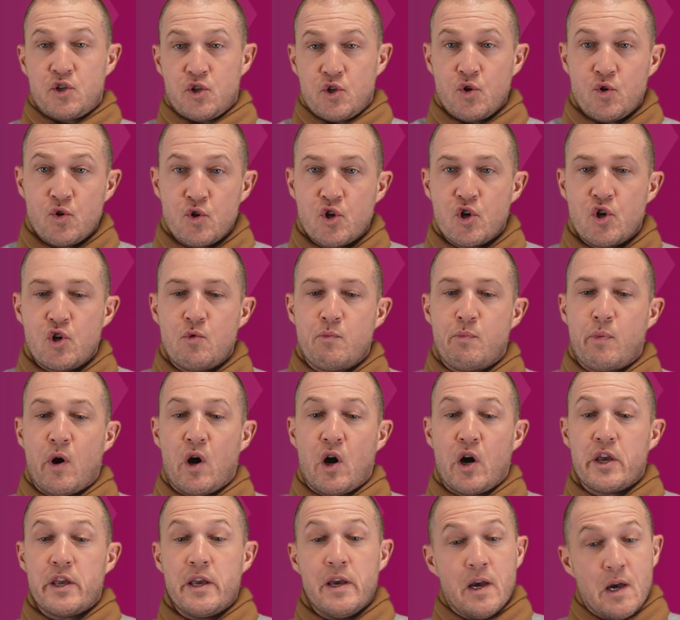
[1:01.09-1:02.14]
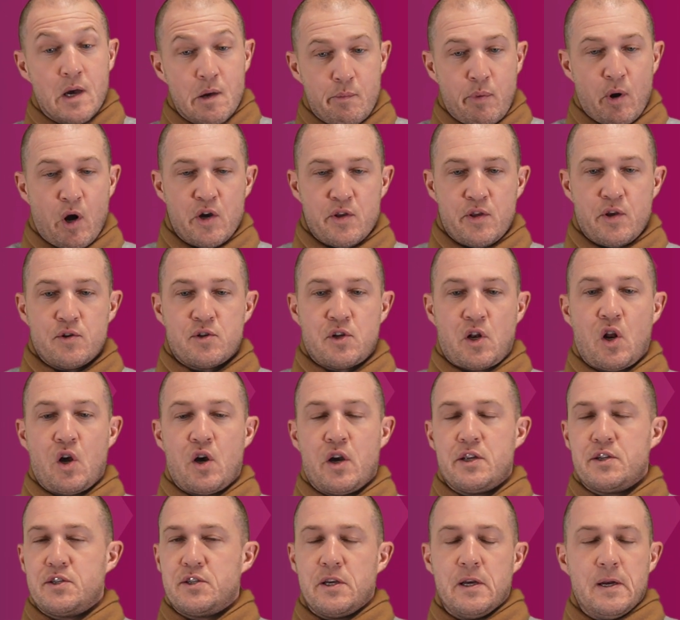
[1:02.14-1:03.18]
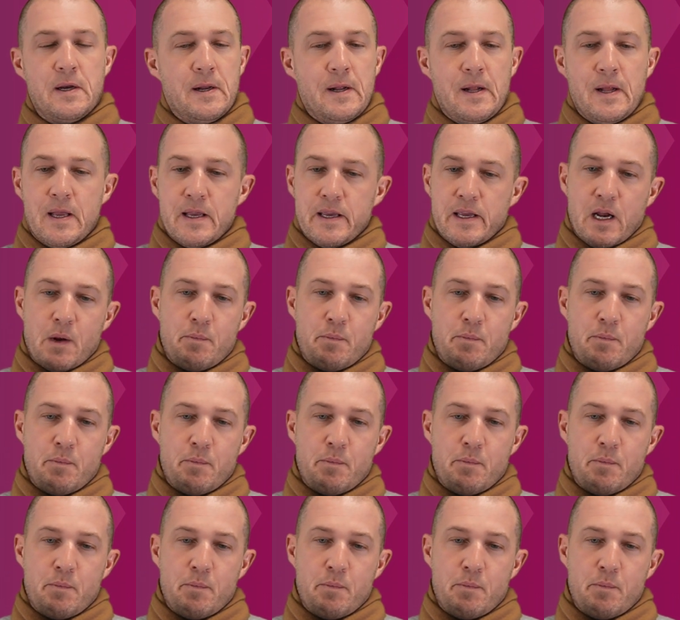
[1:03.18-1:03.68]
to you by those clients.